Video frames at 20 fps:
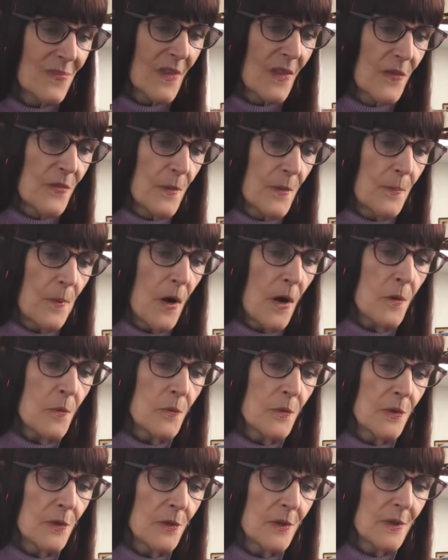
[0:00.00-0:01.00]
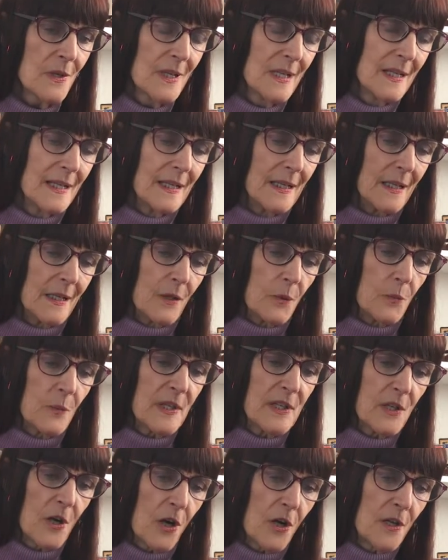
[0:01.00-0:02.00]
The part where we
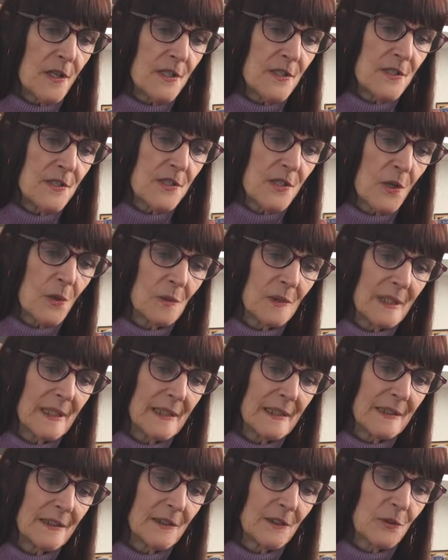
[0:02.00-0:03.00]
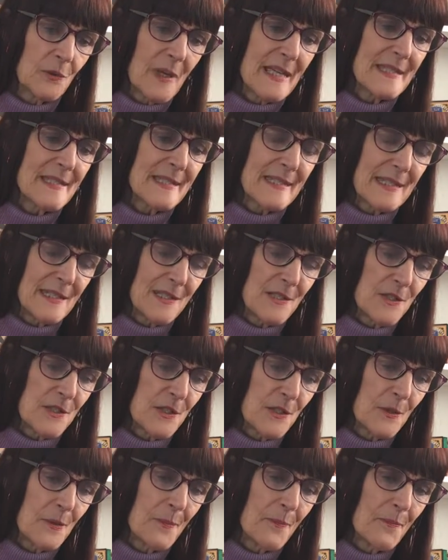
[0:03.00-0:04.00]
guard and don't let grace
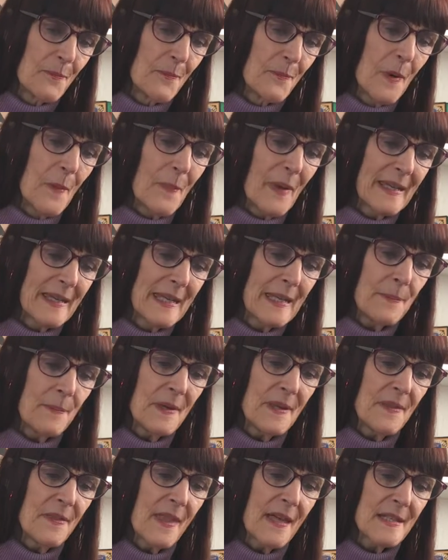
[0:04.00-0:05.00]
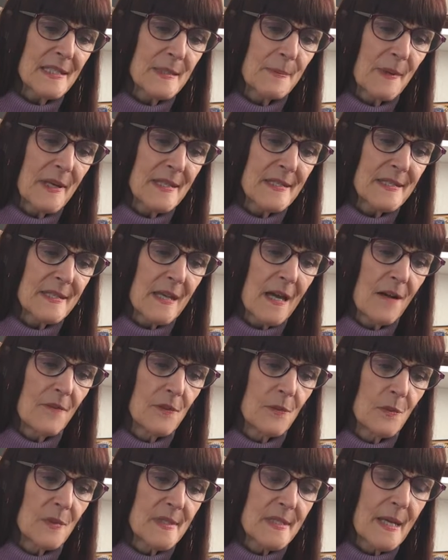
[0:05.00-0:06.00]
into. But by keeping that space
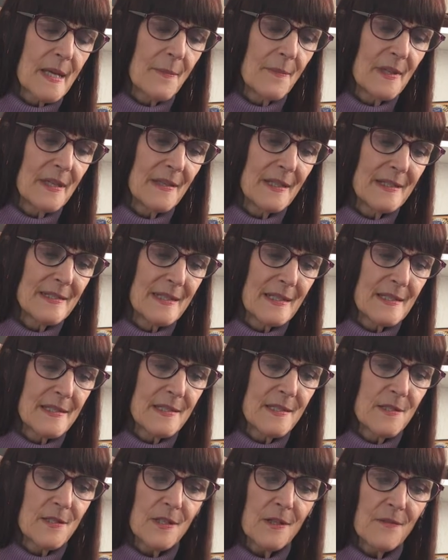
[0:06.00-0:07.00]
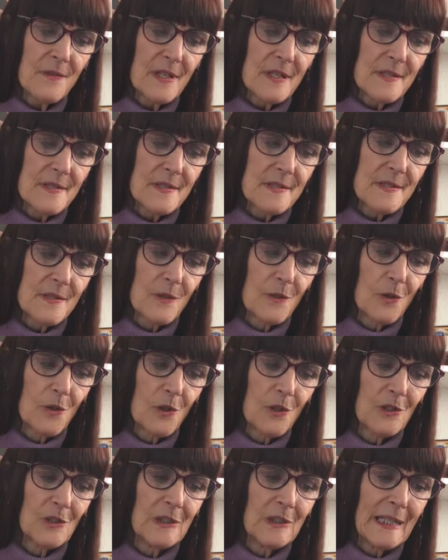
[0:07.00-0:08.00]
covered with something that doesn't serve us,
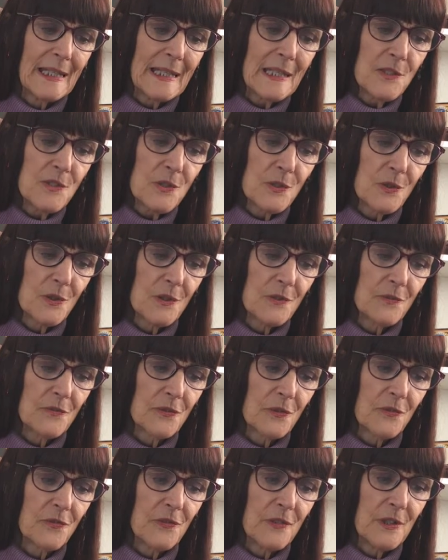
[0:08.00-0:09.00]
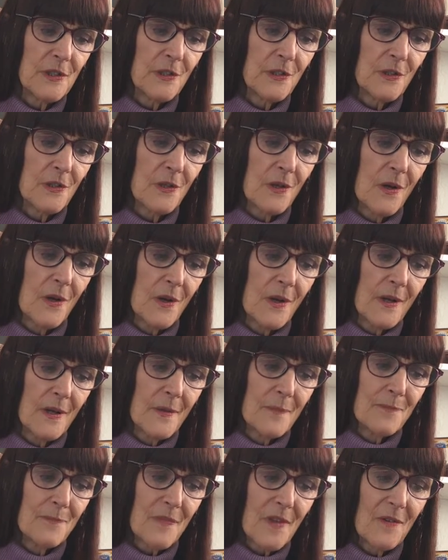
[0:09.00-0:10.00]
or clinging to it for fear
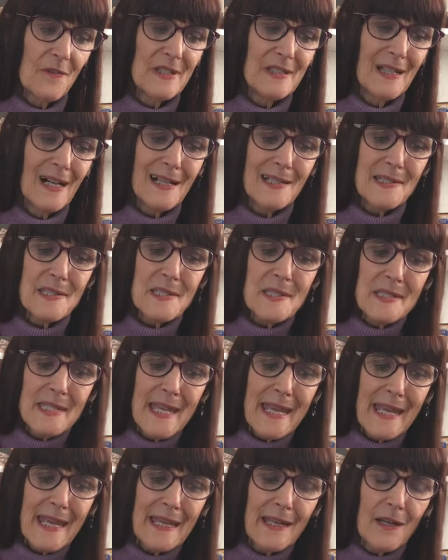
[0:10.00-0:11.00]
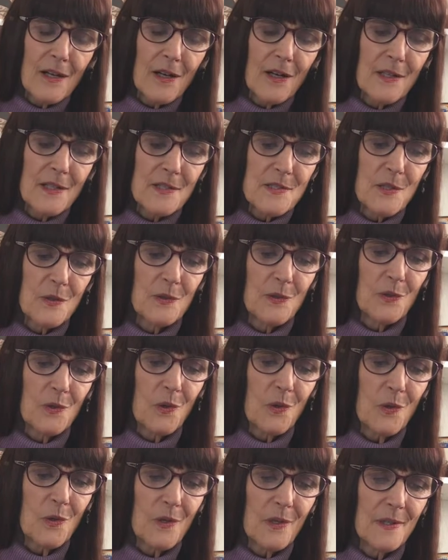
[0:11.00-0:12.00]
of it not staying on its own
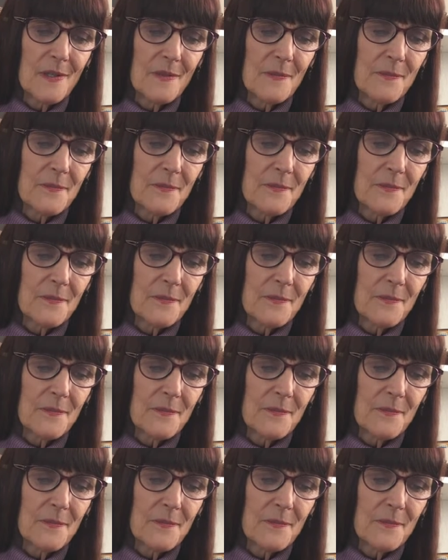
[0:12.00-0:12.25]
accord,